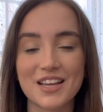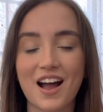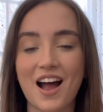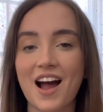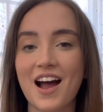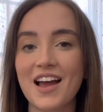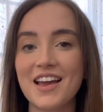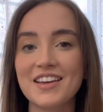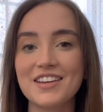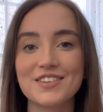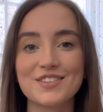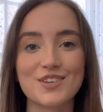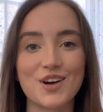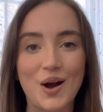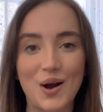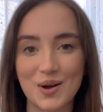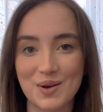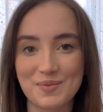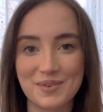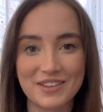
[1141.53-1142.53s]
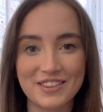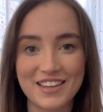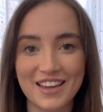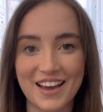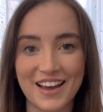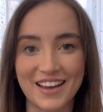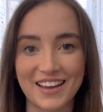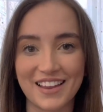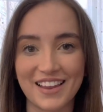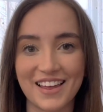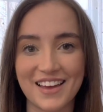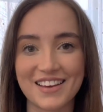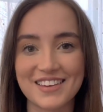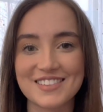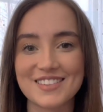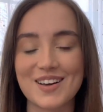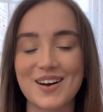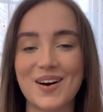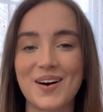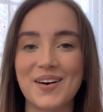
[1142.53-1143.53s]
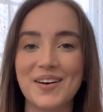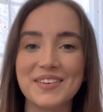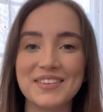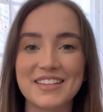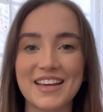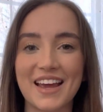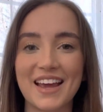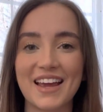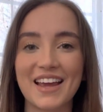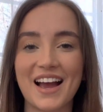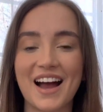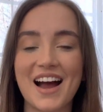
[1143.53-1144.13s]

I could talk about the NCLEX all day.